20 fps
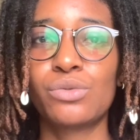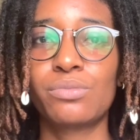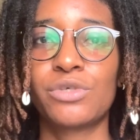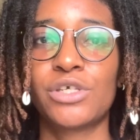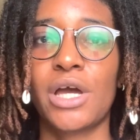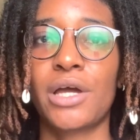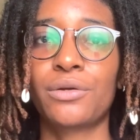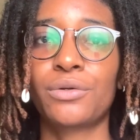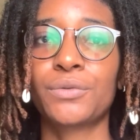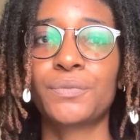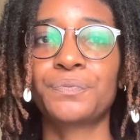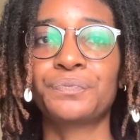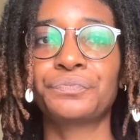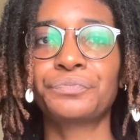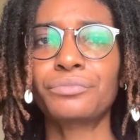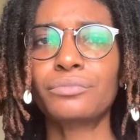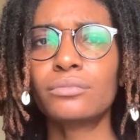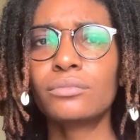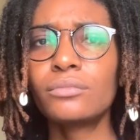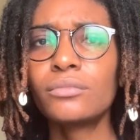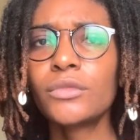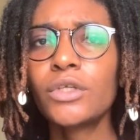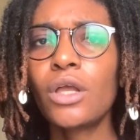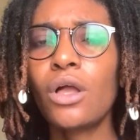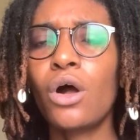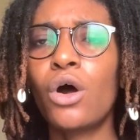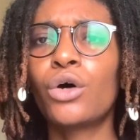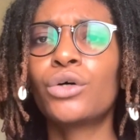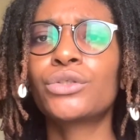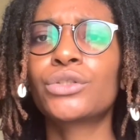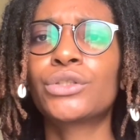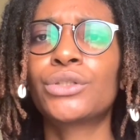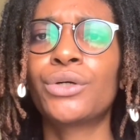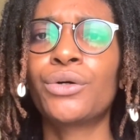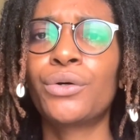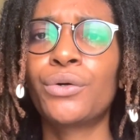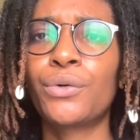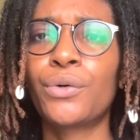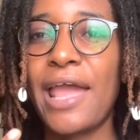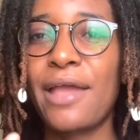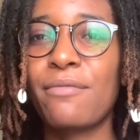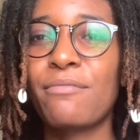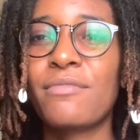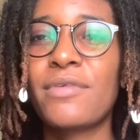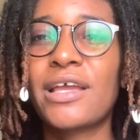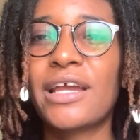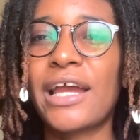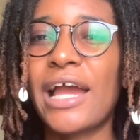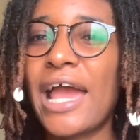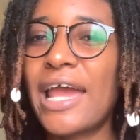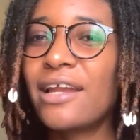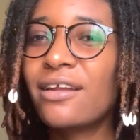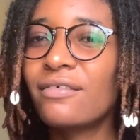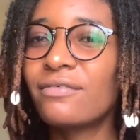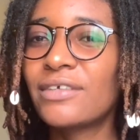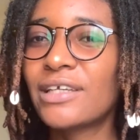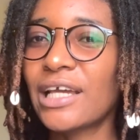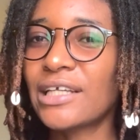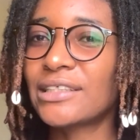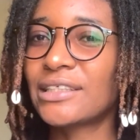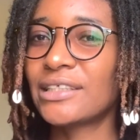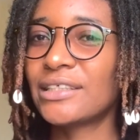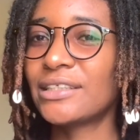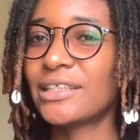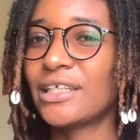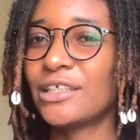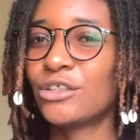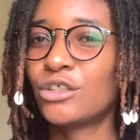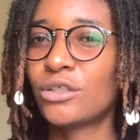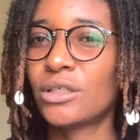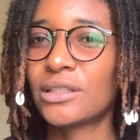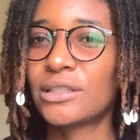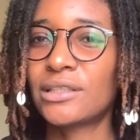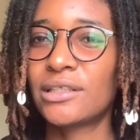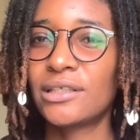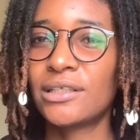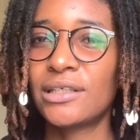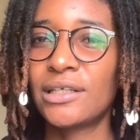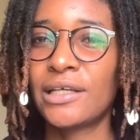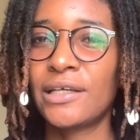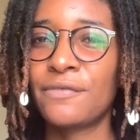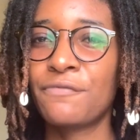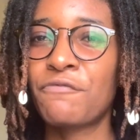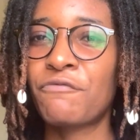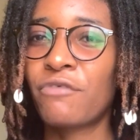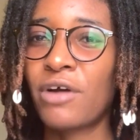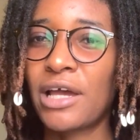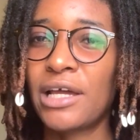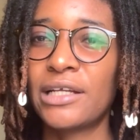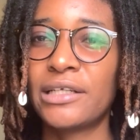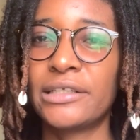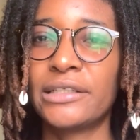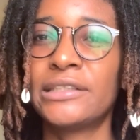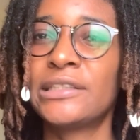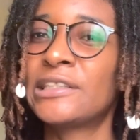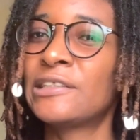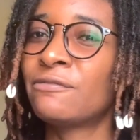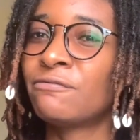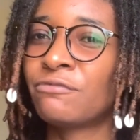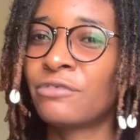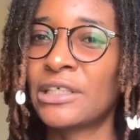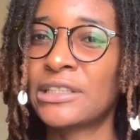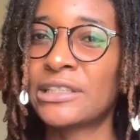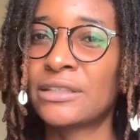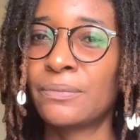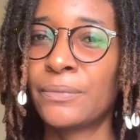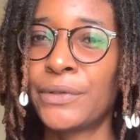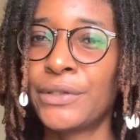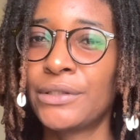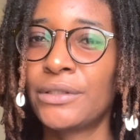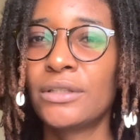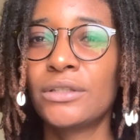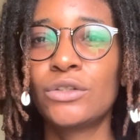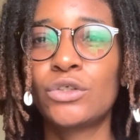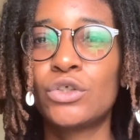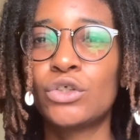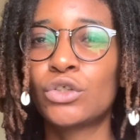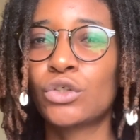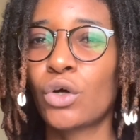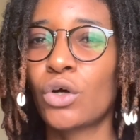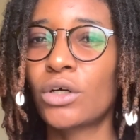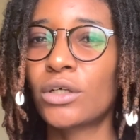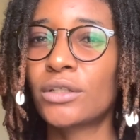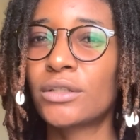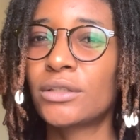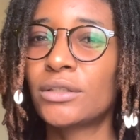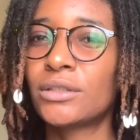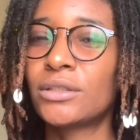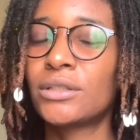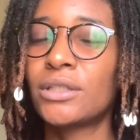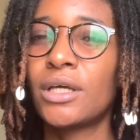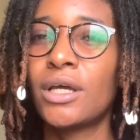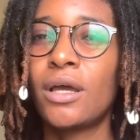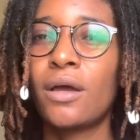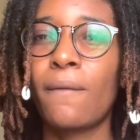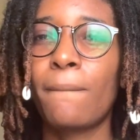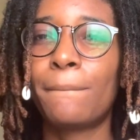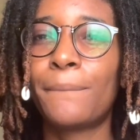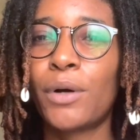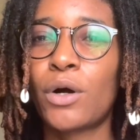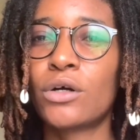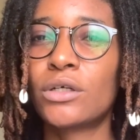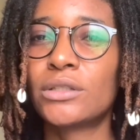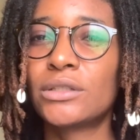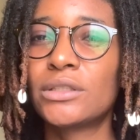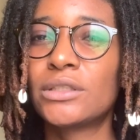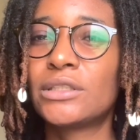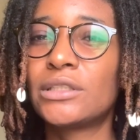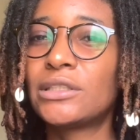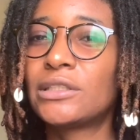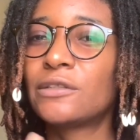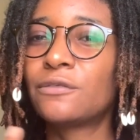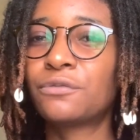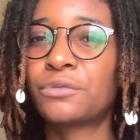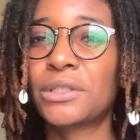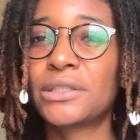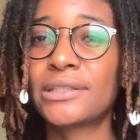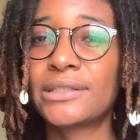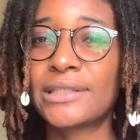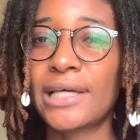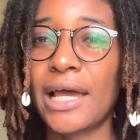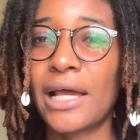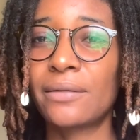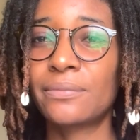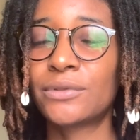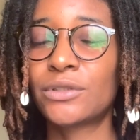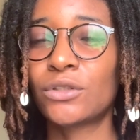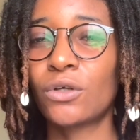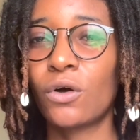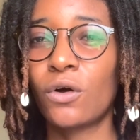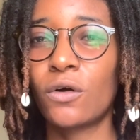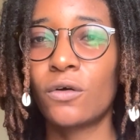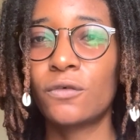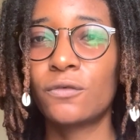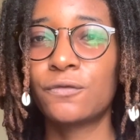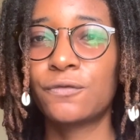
channel. Also, I'm kind of getting interested in finance, investment, stocks, bonds, the different types of